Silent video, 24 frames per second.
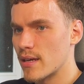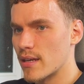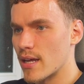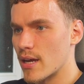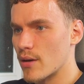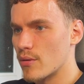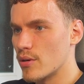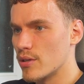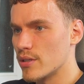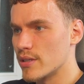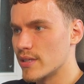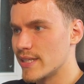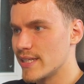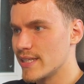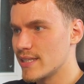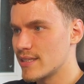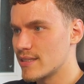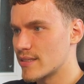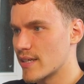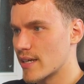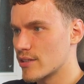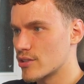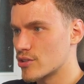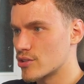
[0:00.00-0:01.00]
now on this
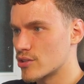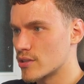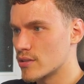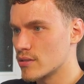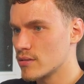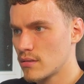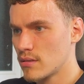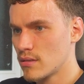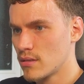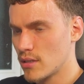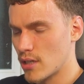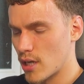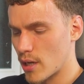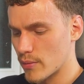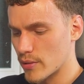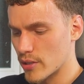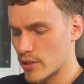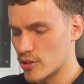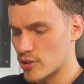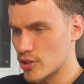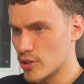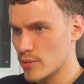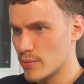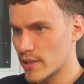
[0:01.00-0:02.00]
section, I'm going to
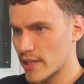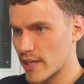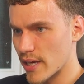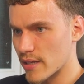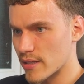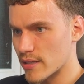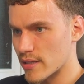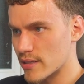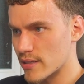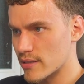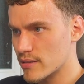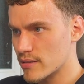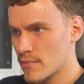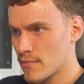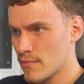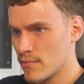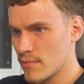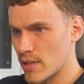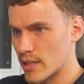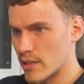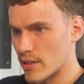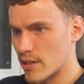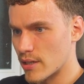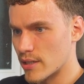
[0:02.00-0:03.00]
duplicate this
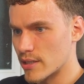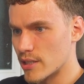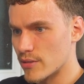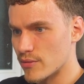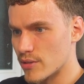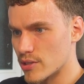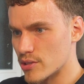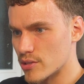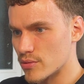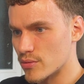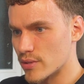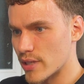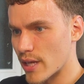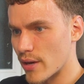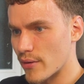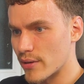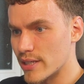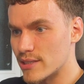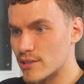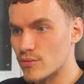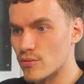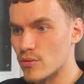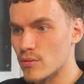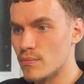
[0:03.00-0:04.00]
and hide the original. Now I need
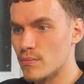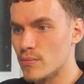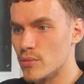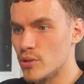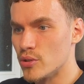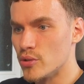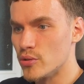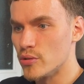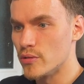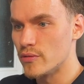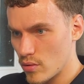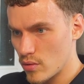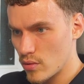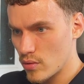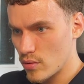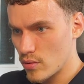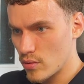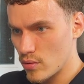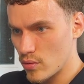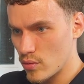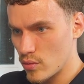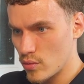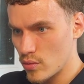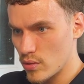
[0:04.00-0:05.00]
to remove
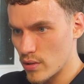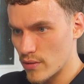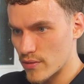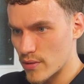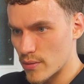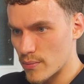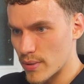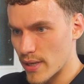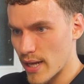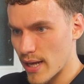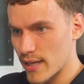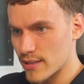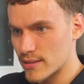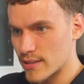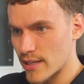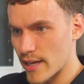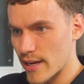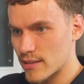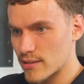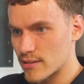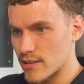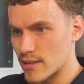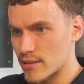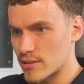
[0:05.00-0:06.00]
all of the black
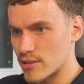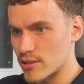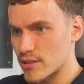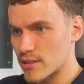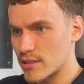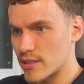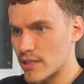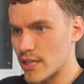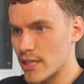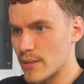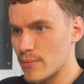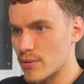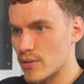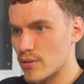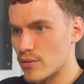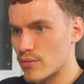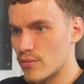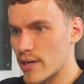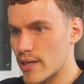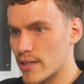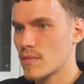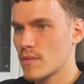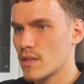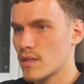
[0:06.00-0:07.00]
text and just keep the
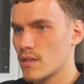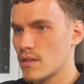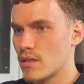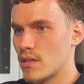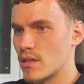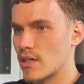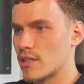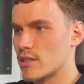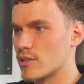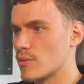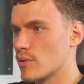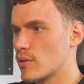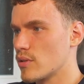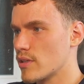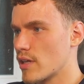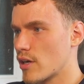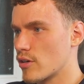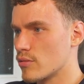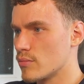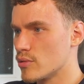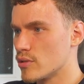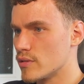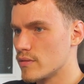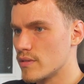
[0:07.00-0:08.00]
red. Okay, so we've got that
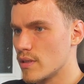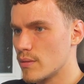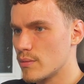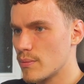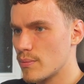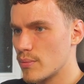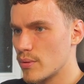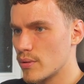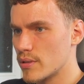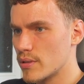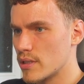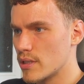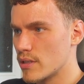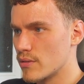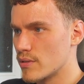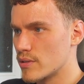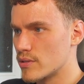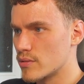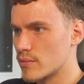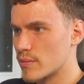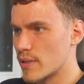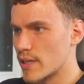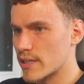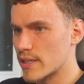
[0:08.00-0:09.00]
removed. Let me put the
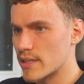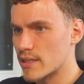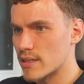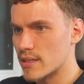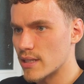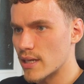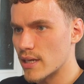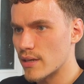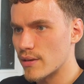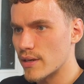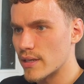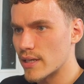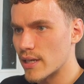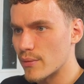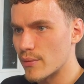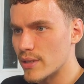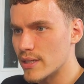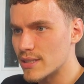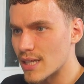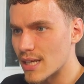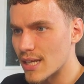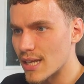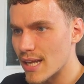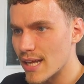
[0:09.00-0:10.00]
original back in now. And now we need
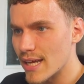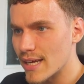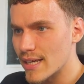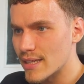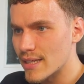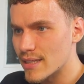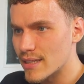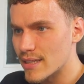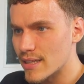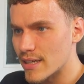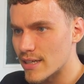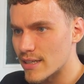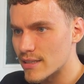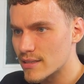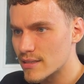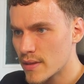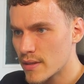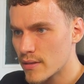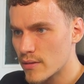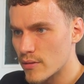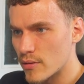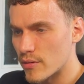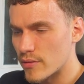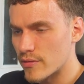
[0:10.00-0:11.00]
to layer this
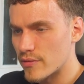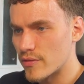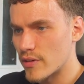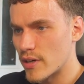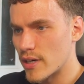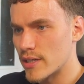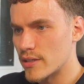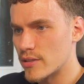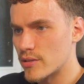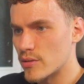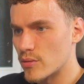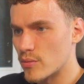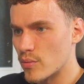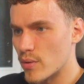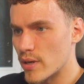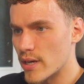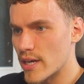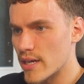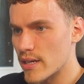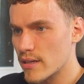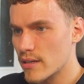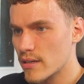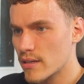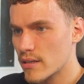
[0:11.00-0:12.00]
or find a
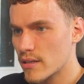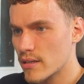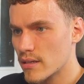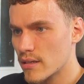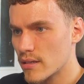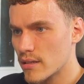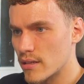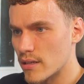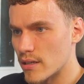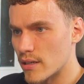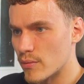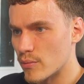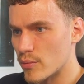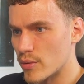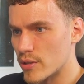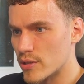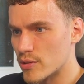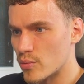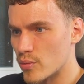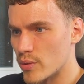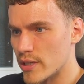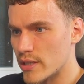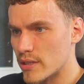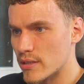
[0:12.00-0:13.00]
way in which
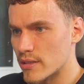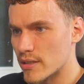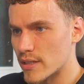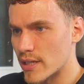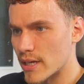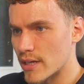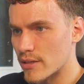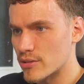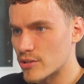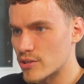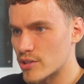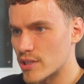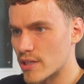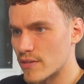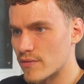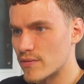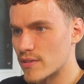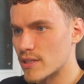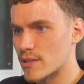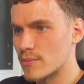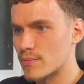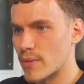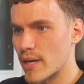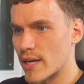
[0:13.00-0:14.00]
we can now shift
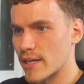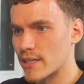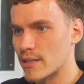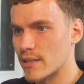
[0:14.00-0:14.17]
this back